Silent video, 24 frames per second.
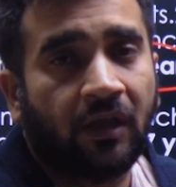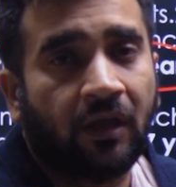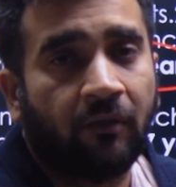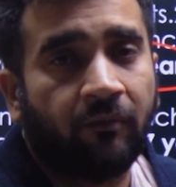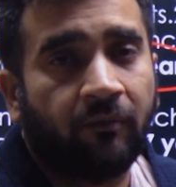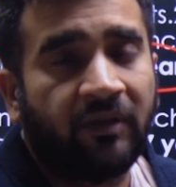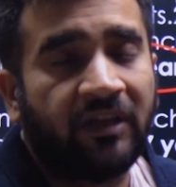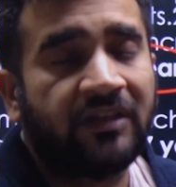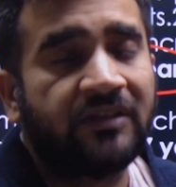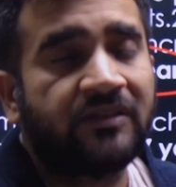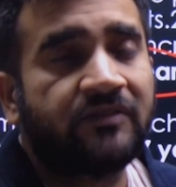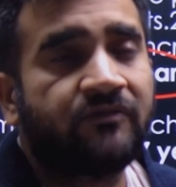
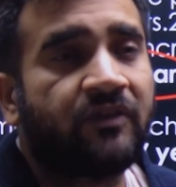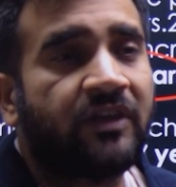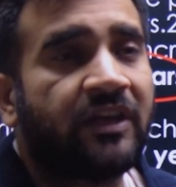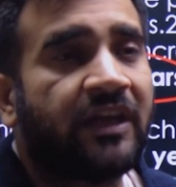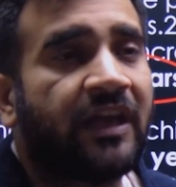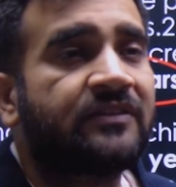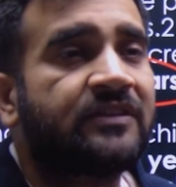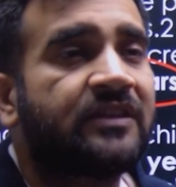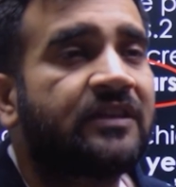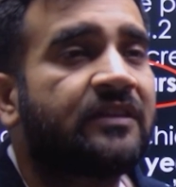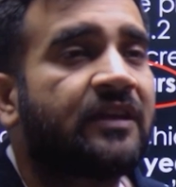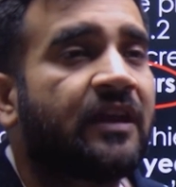Means we
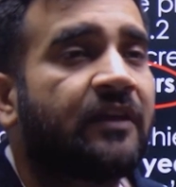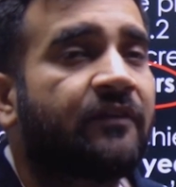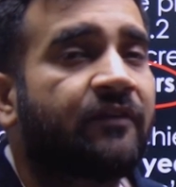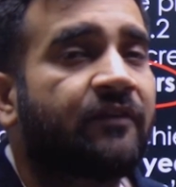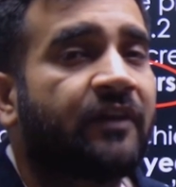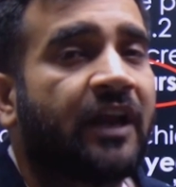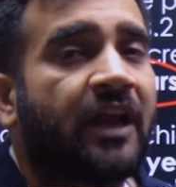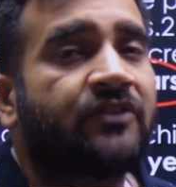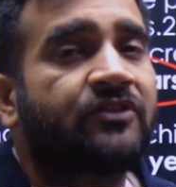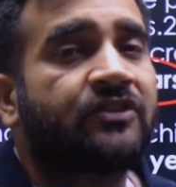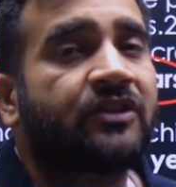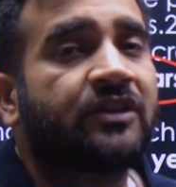can say that
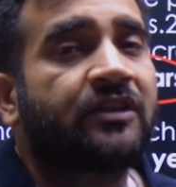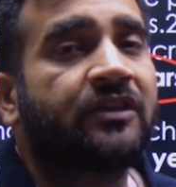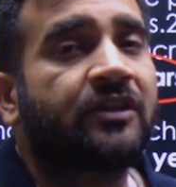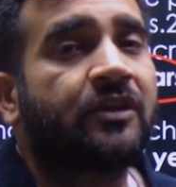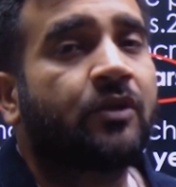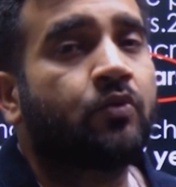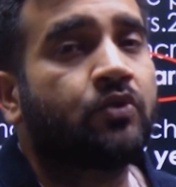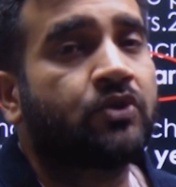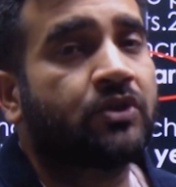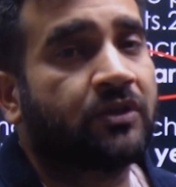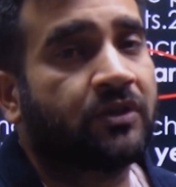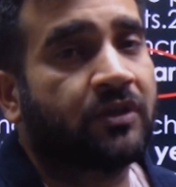financial
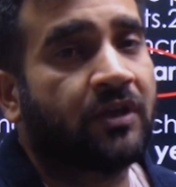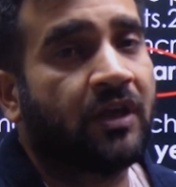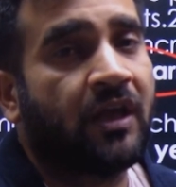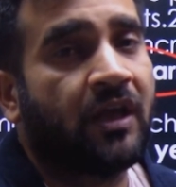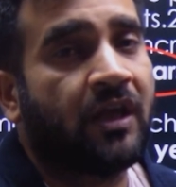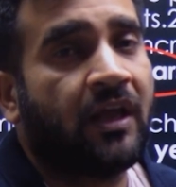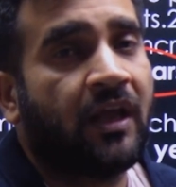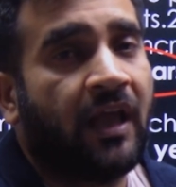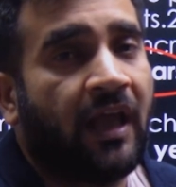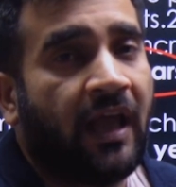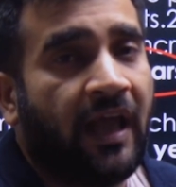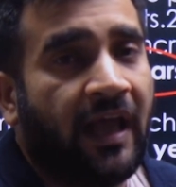inclusion
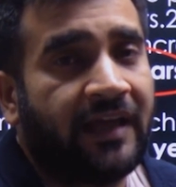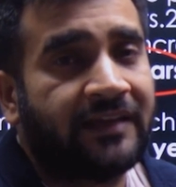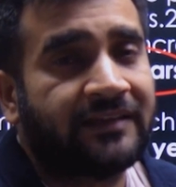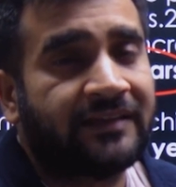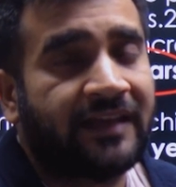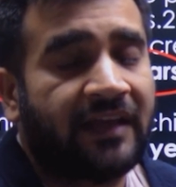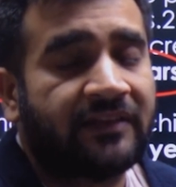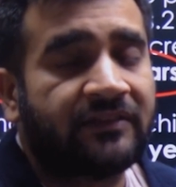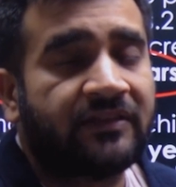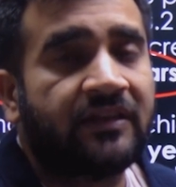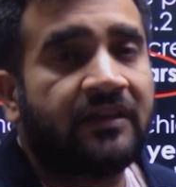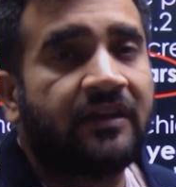has
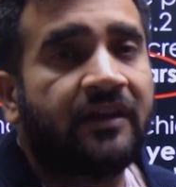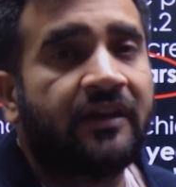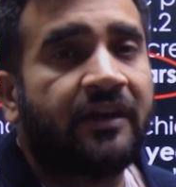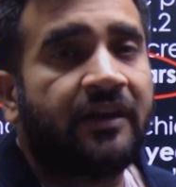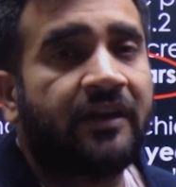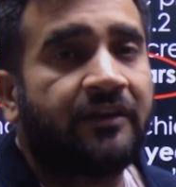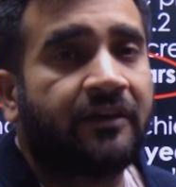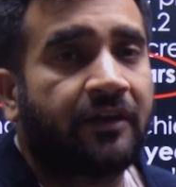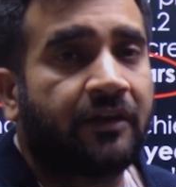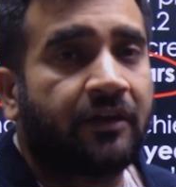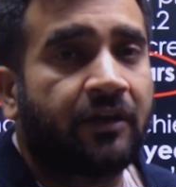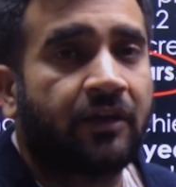
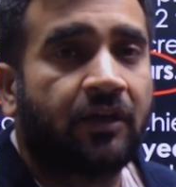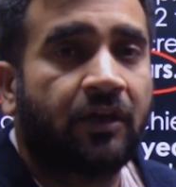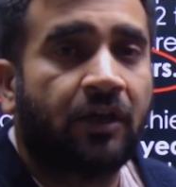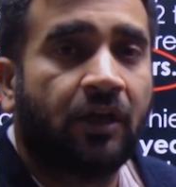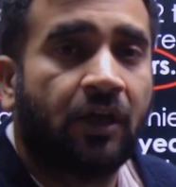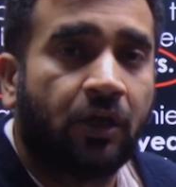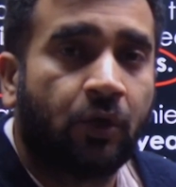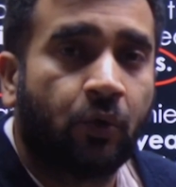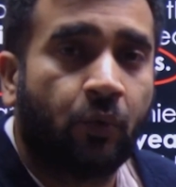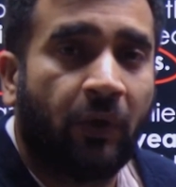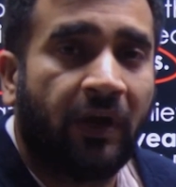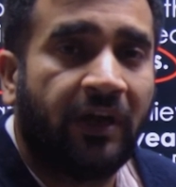accelerated
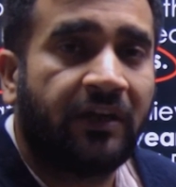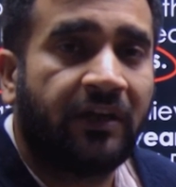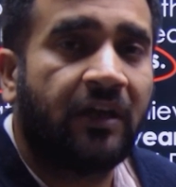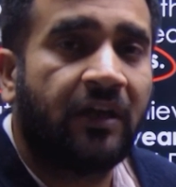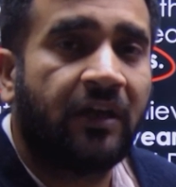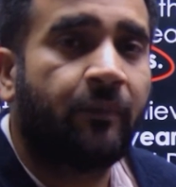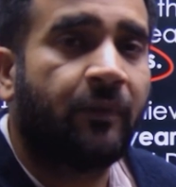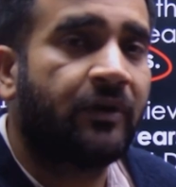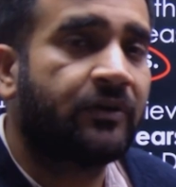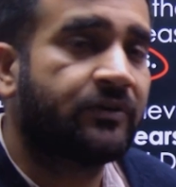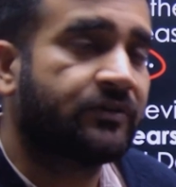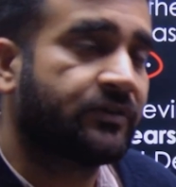to
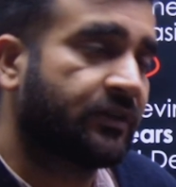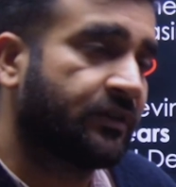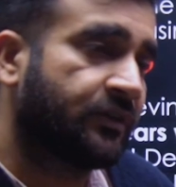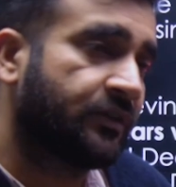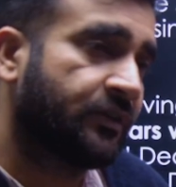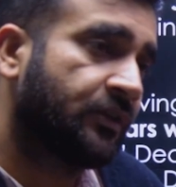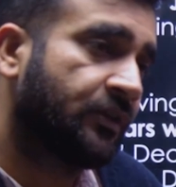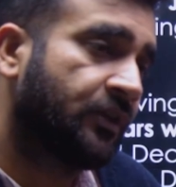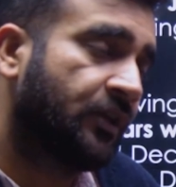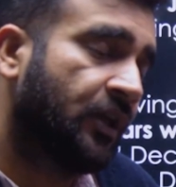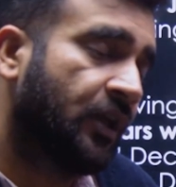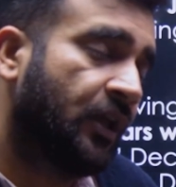
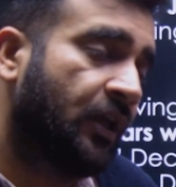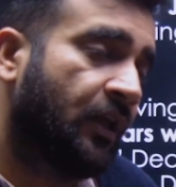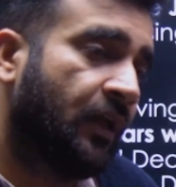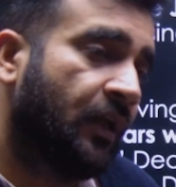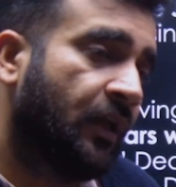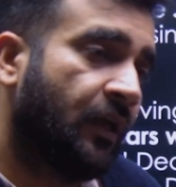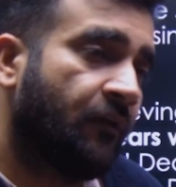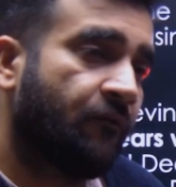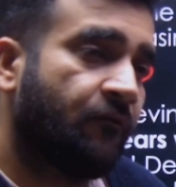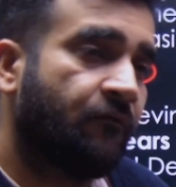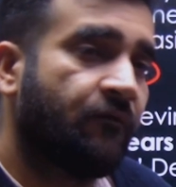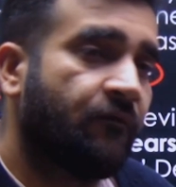80%
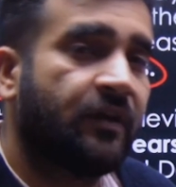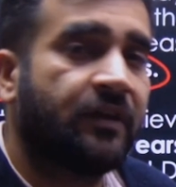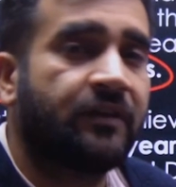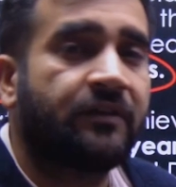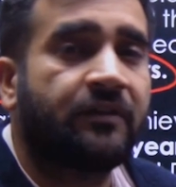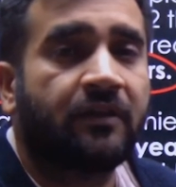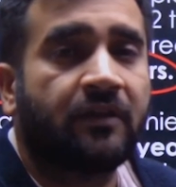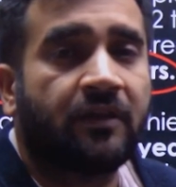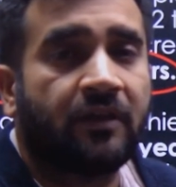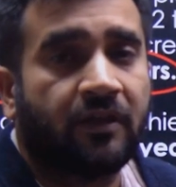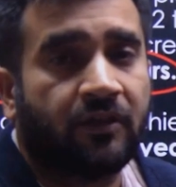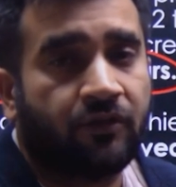
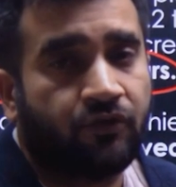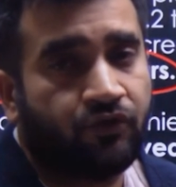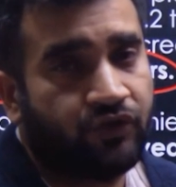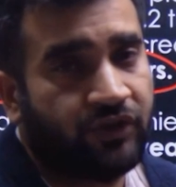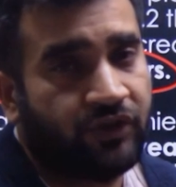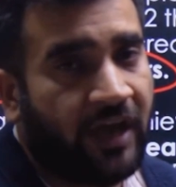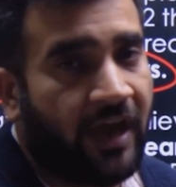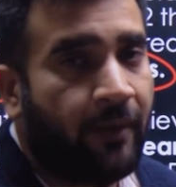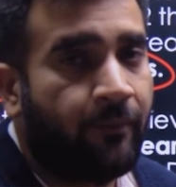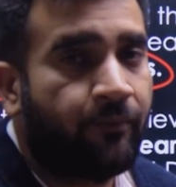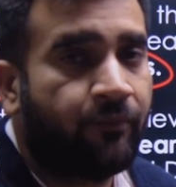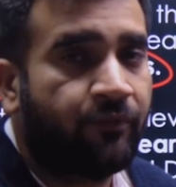with
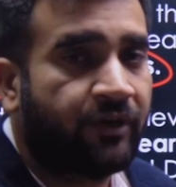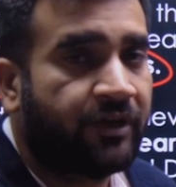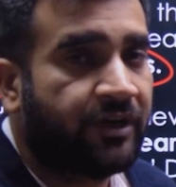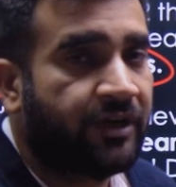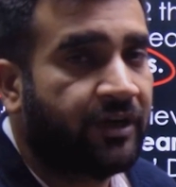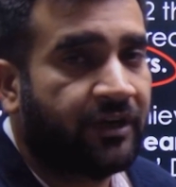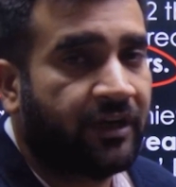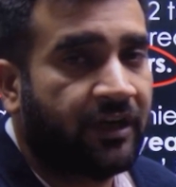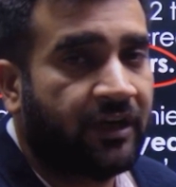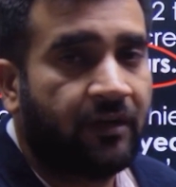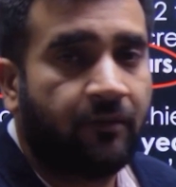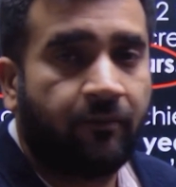JAM
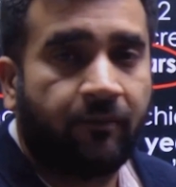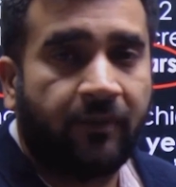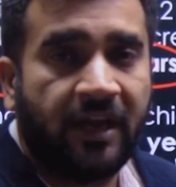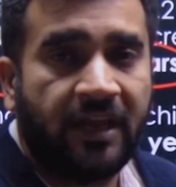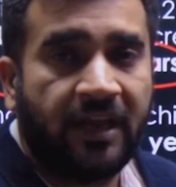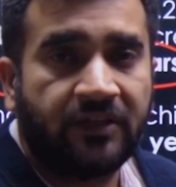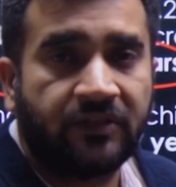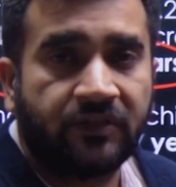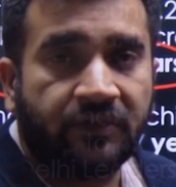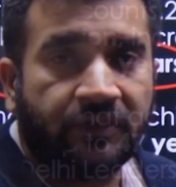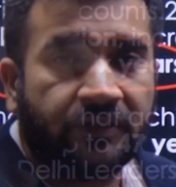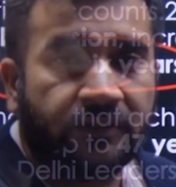Trinity in place.